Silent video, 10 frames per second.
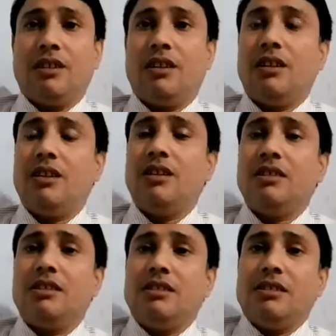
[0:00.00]
a
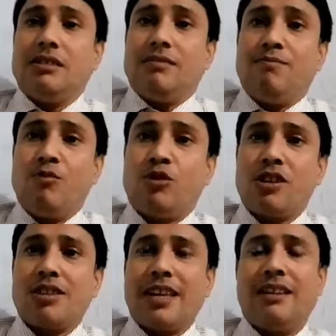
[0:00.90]

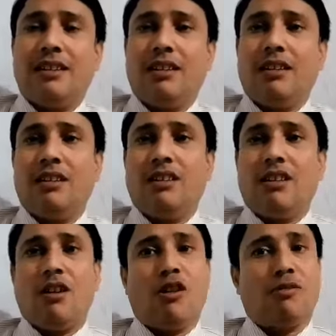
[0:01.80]
motorcycle
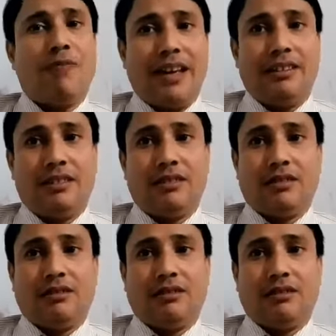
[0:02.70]
or bike.